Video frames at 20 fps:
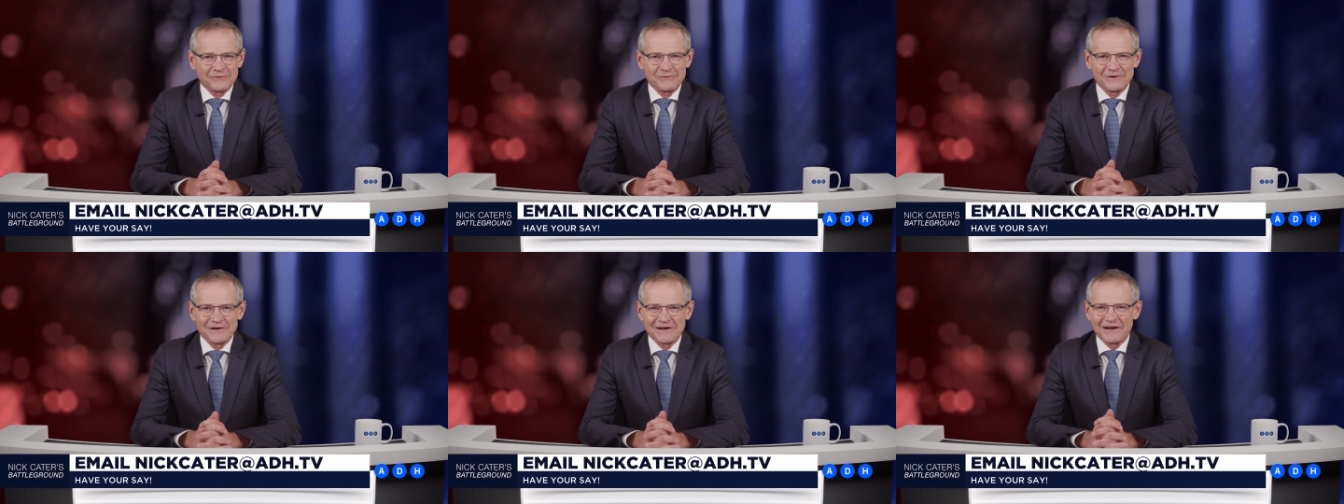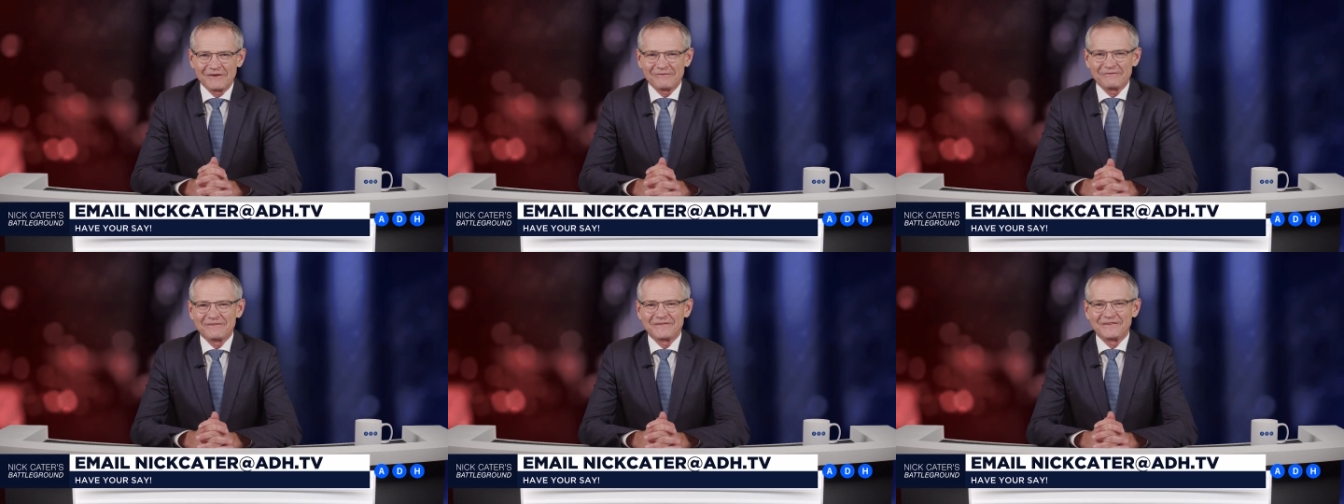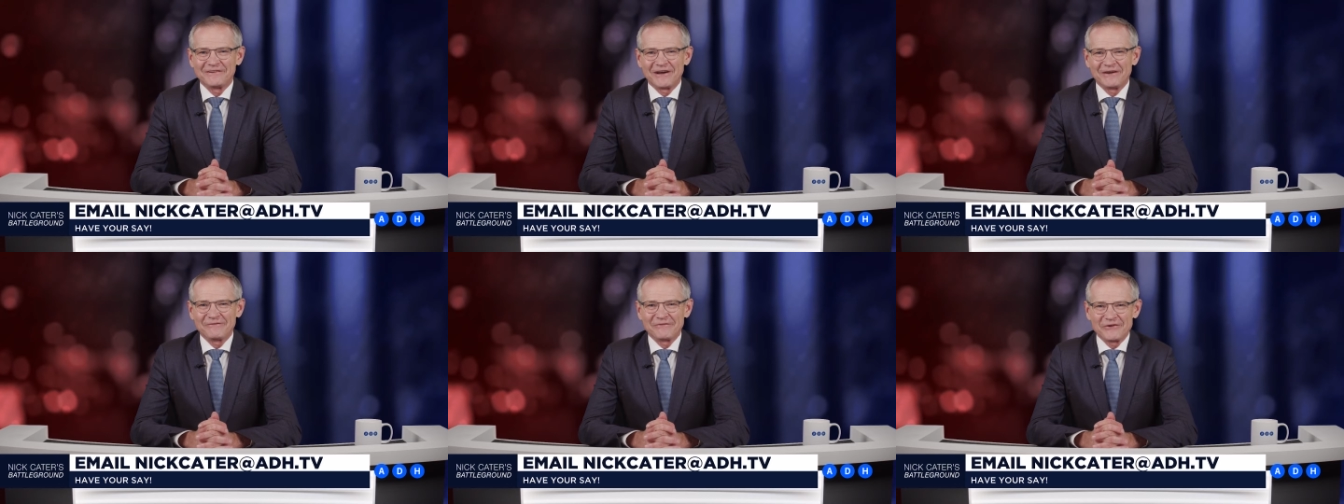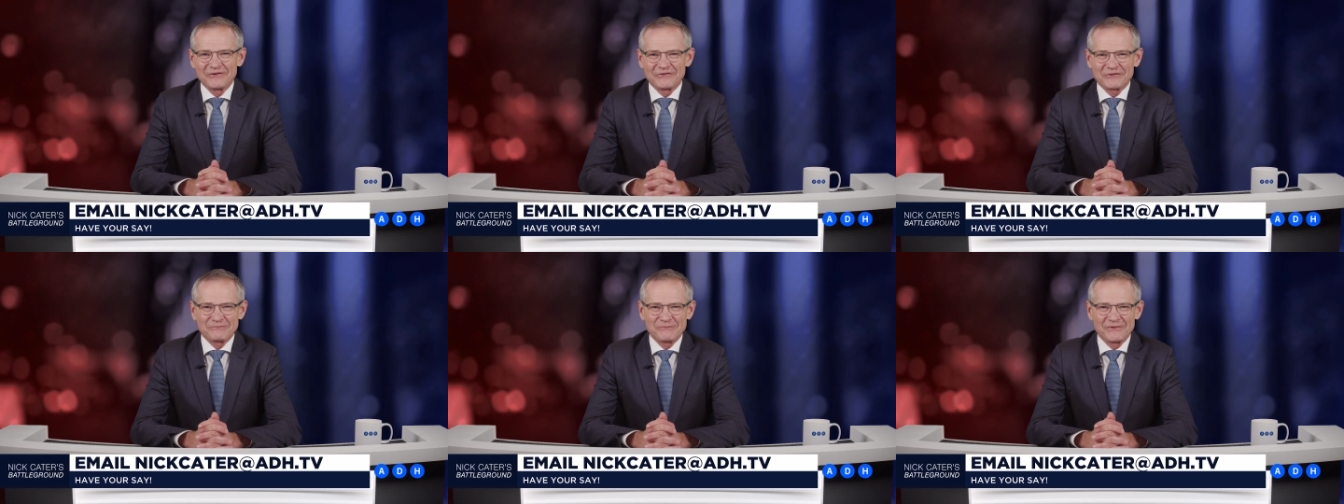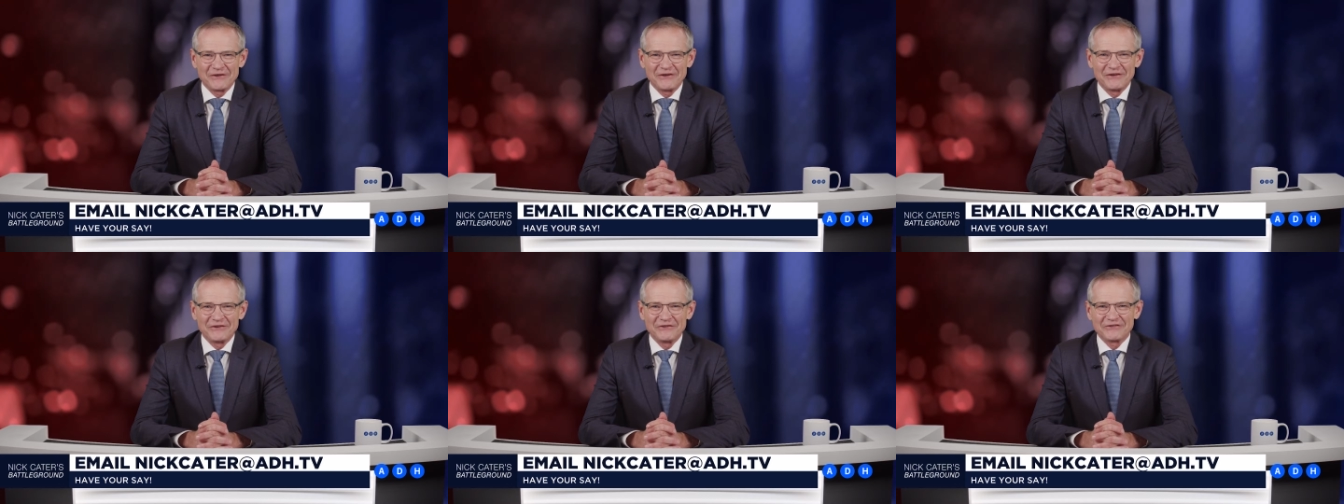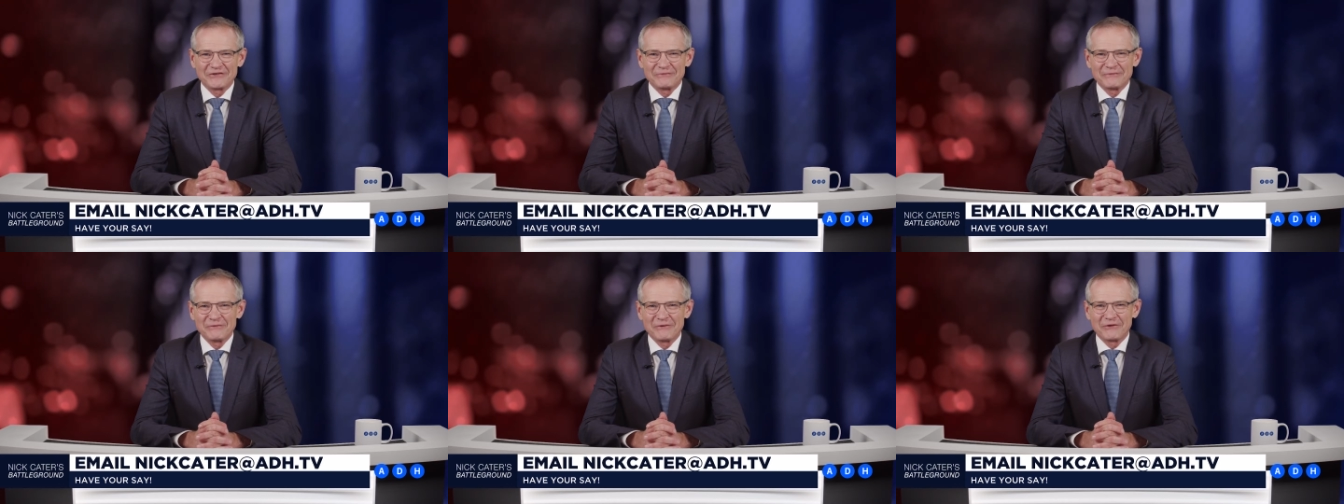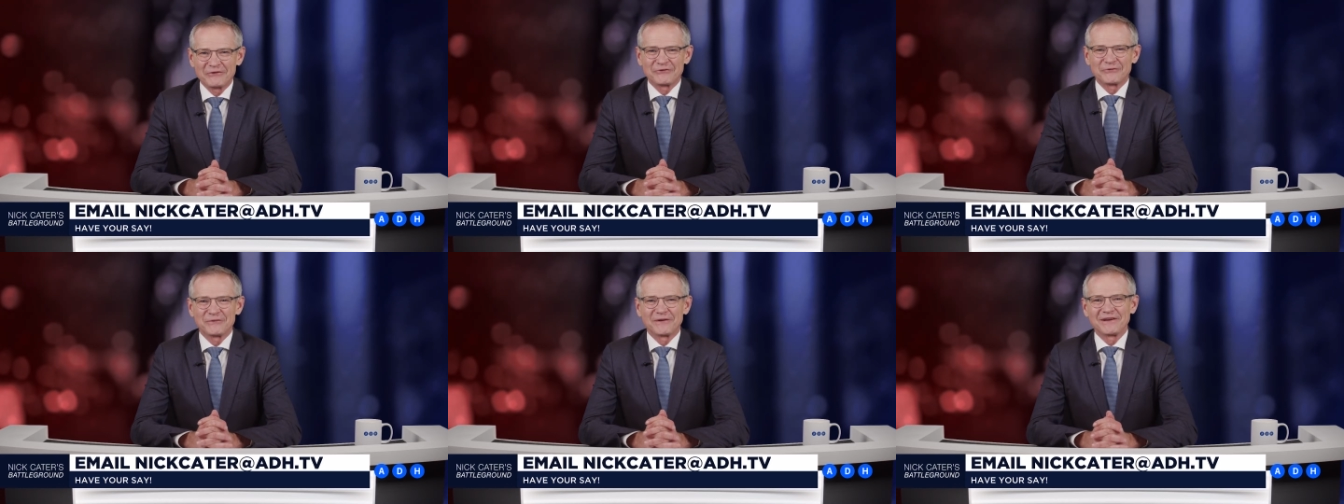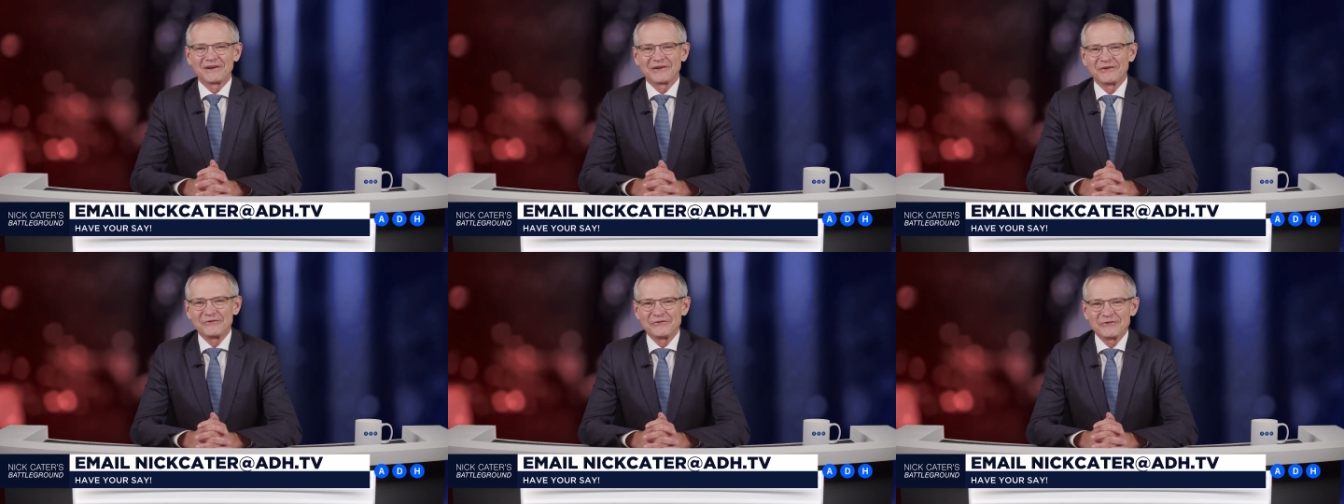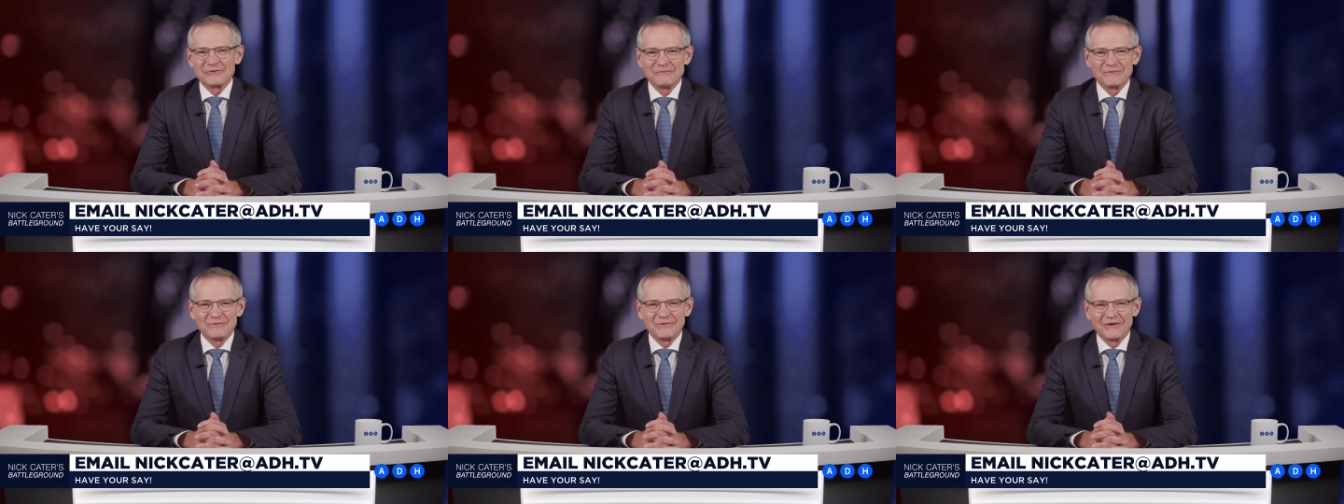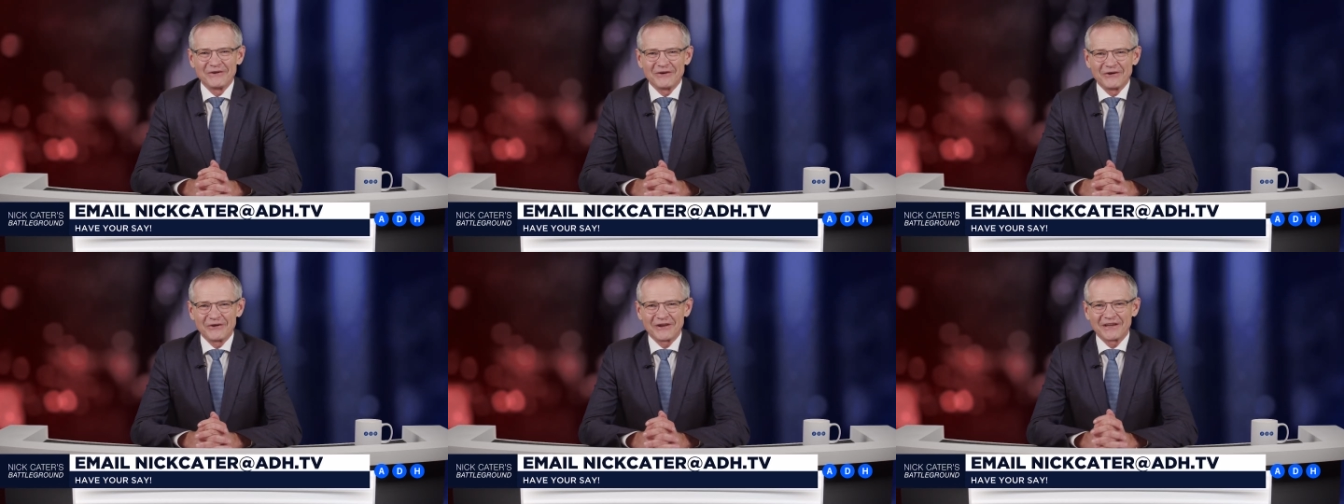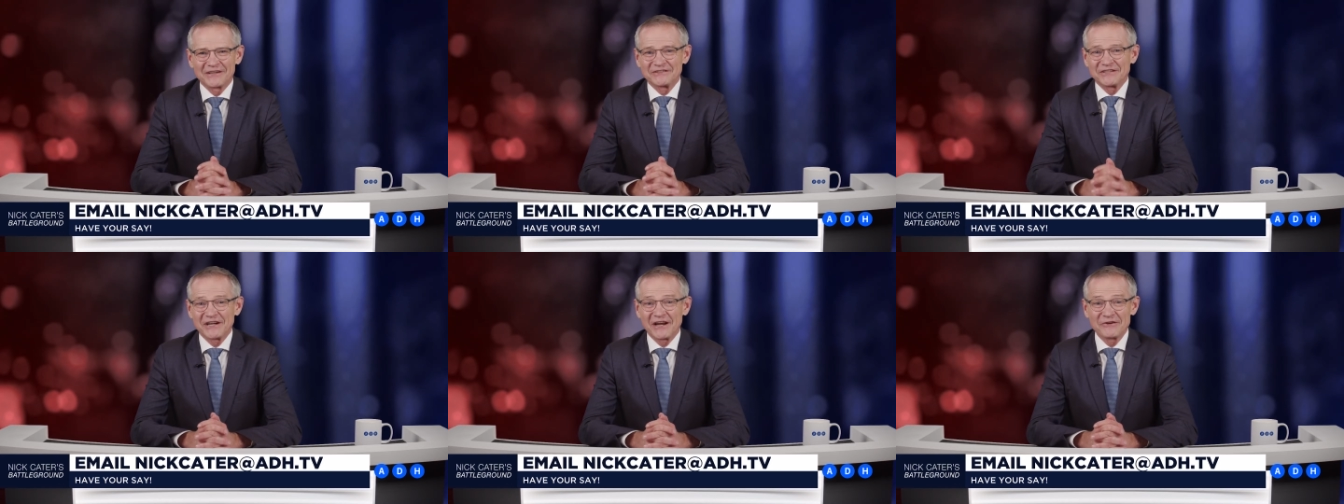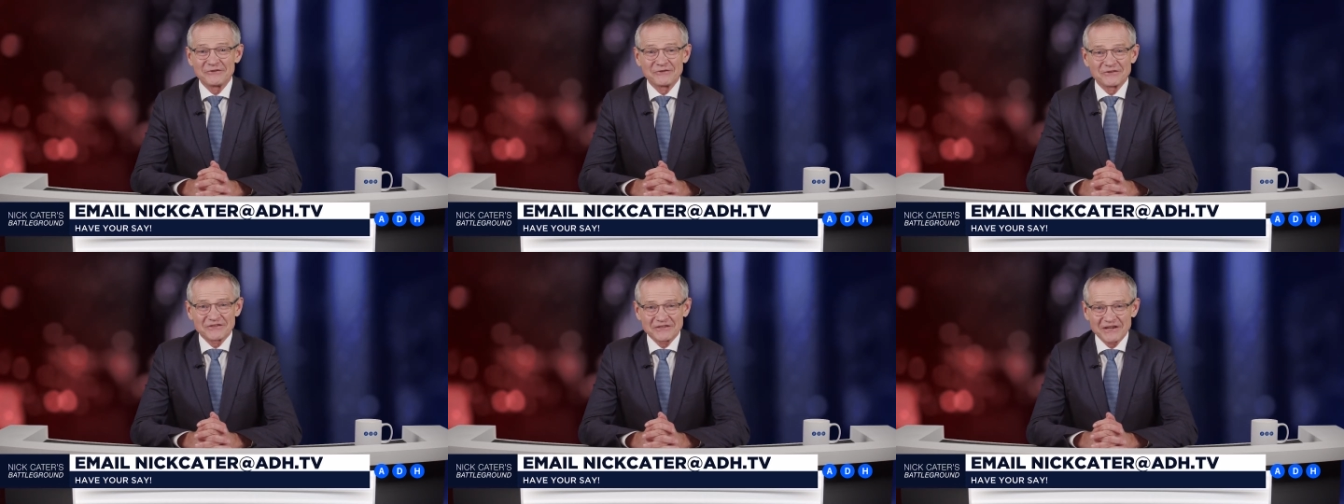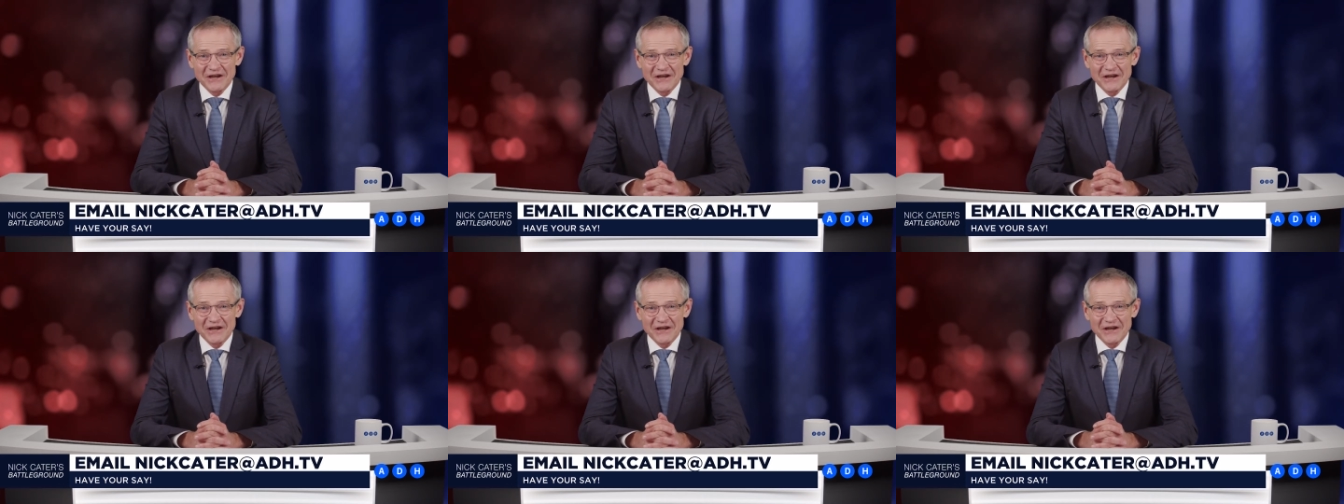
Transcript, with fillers: We love diverse opinions and we want to include them on our shows.